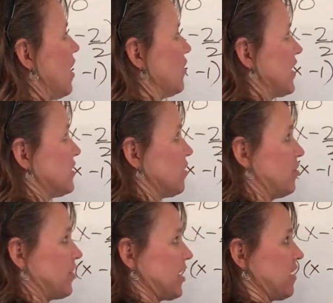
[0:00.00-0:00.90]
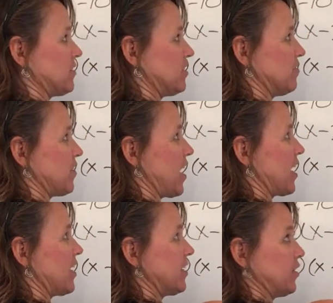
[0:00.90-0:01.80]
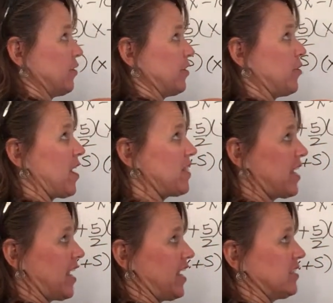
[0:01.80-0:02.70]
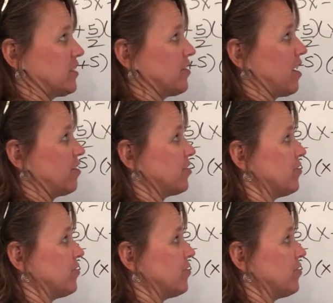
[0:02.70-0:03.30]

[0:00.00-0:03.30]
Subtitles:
Okay, so you're gonna have to divide, you had that 8, so now you're